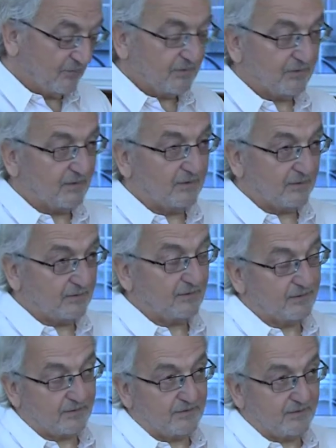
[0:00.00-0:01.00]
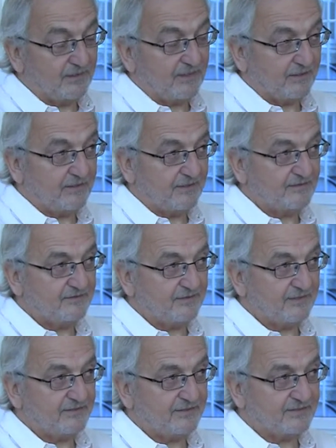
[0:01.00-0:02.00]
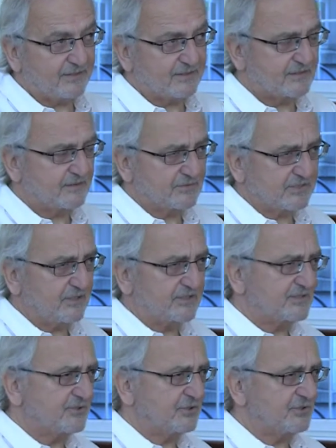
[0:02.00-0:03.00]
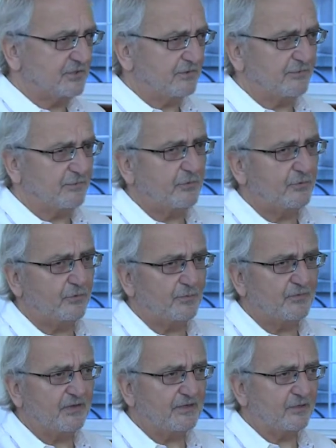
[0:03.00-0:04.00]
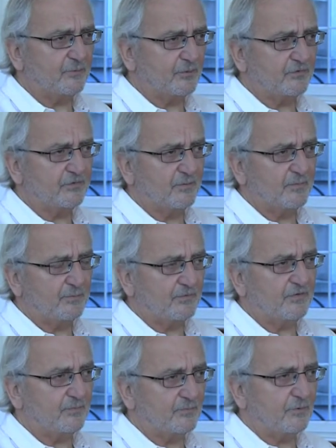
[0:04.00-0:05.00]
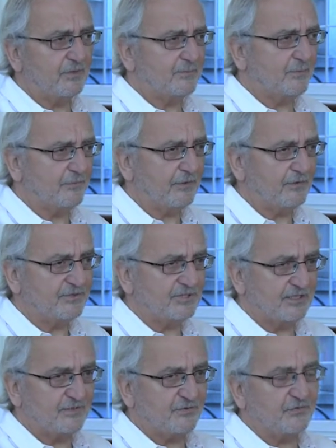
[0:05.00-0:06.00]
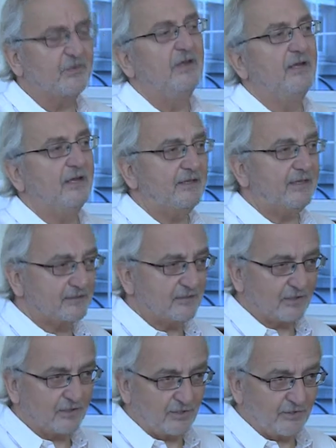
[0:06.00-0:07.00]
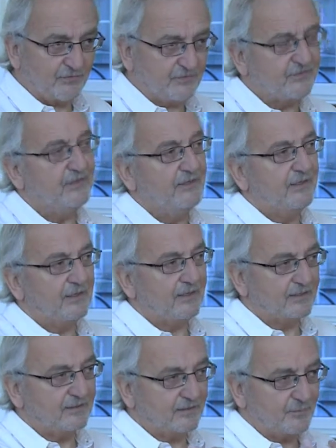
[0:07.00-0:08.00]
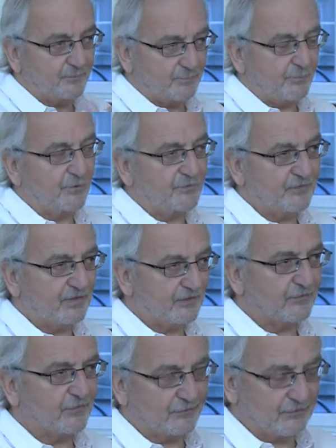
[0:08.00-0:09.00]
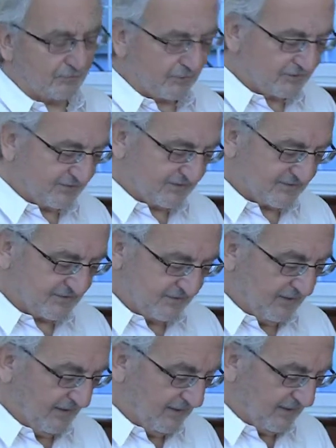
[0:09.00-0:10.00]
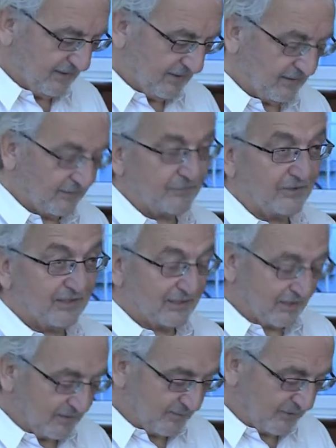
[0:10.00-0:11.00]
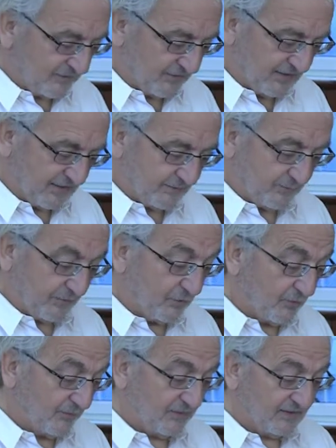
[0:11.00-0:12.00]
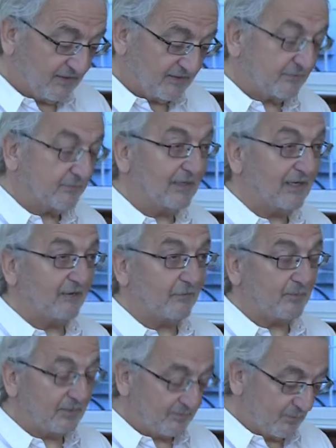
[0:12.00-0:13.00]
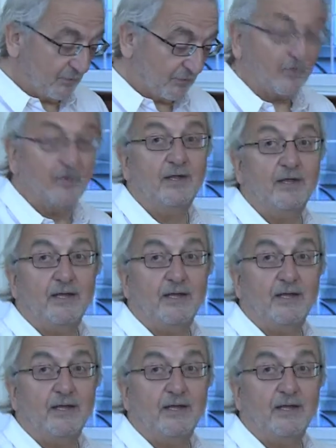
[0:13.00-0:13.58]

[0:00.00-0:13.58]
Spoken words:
In 1996 there was a Constitutional Review Group set up which came up with some quite profound changes, and that got lost in the process of the Oireachtas, and very little came out of that. But hopefully this will have a bit more